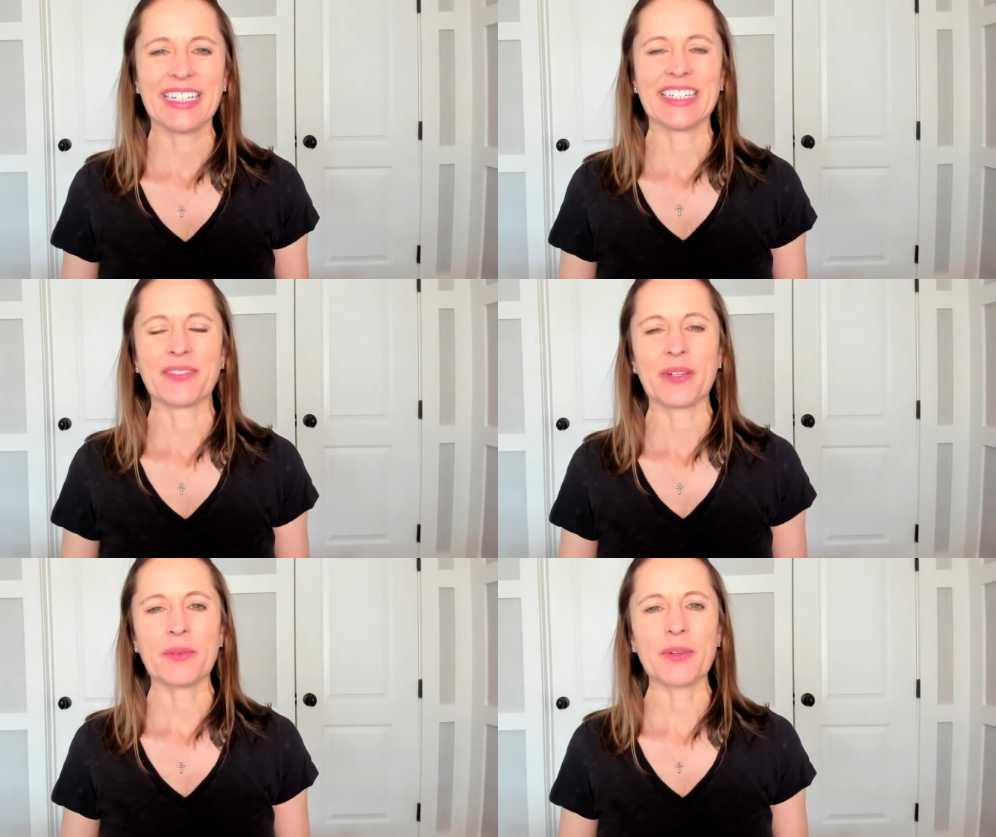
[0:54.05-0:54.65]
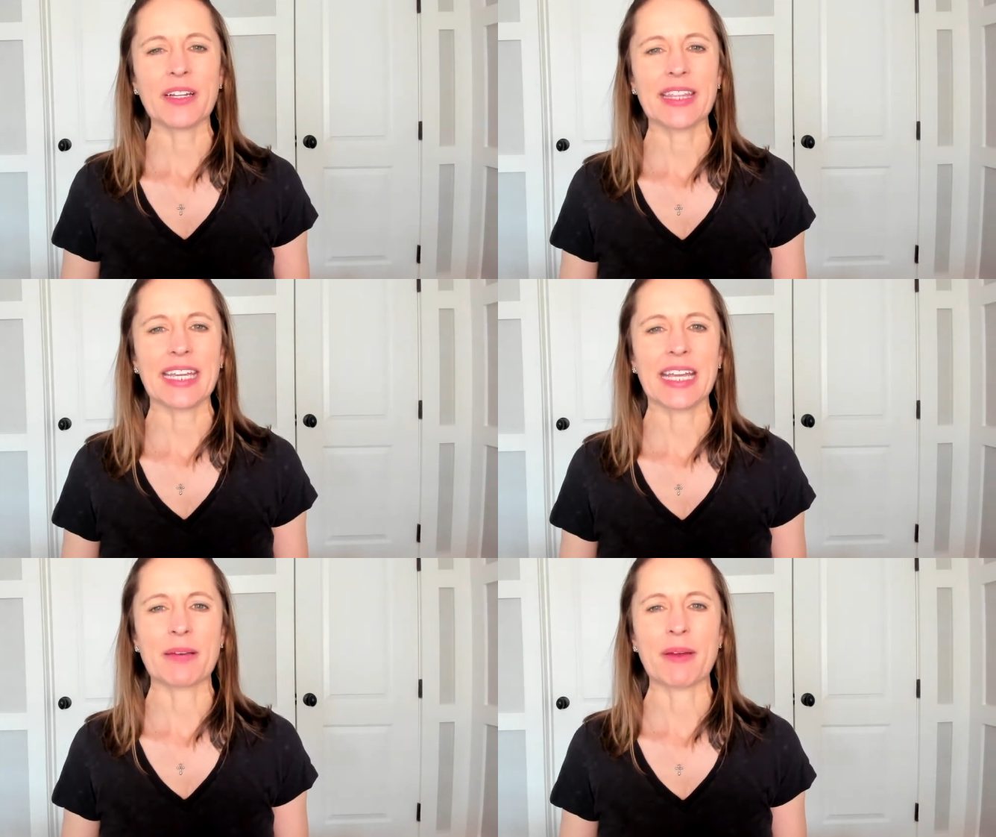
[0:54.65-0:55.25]
When we're
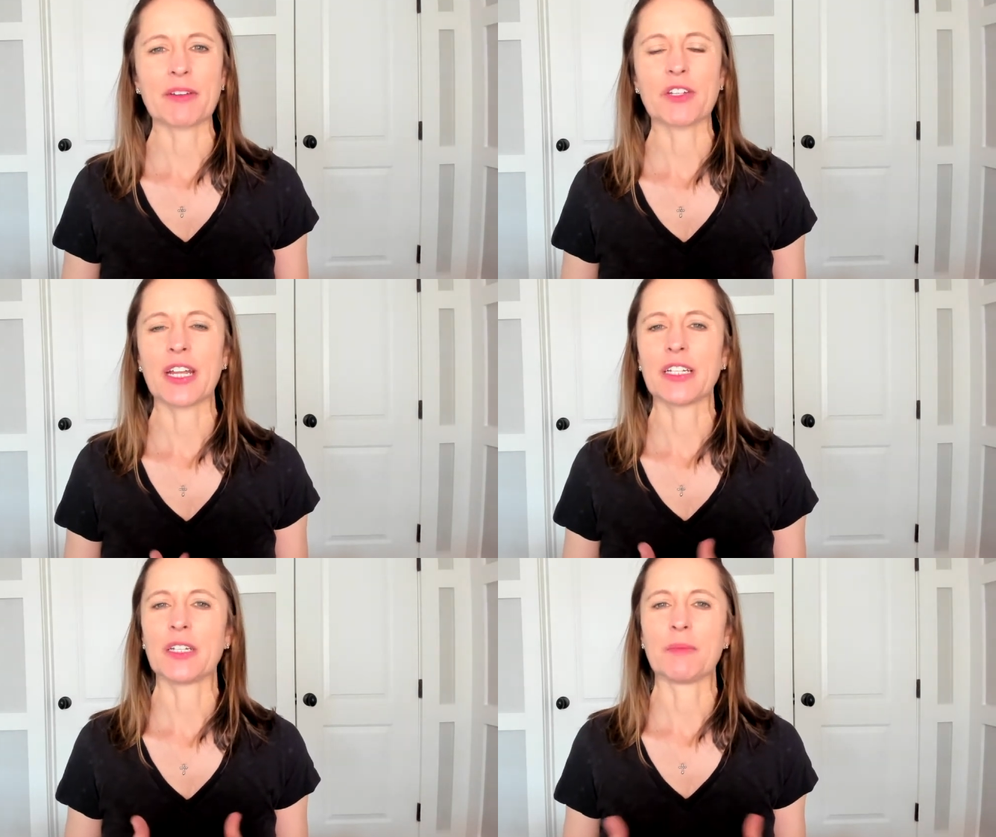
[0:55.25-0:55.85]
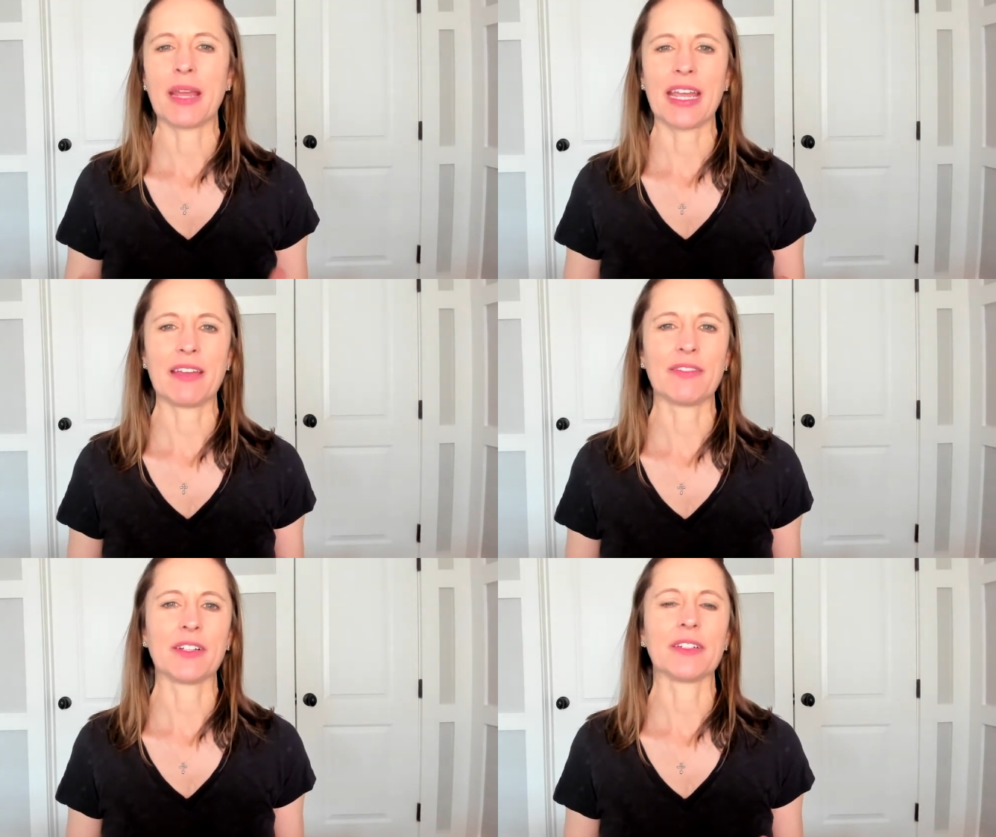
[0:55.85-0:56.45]
thinking about changing
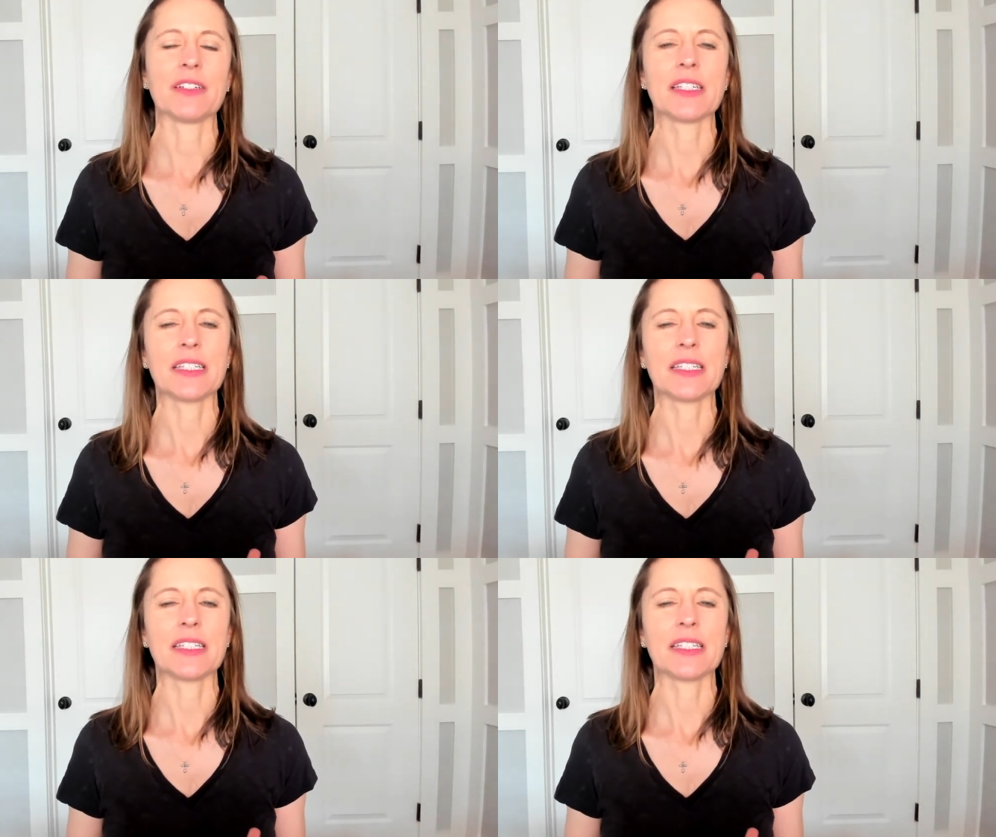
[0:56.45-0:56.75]
behavior,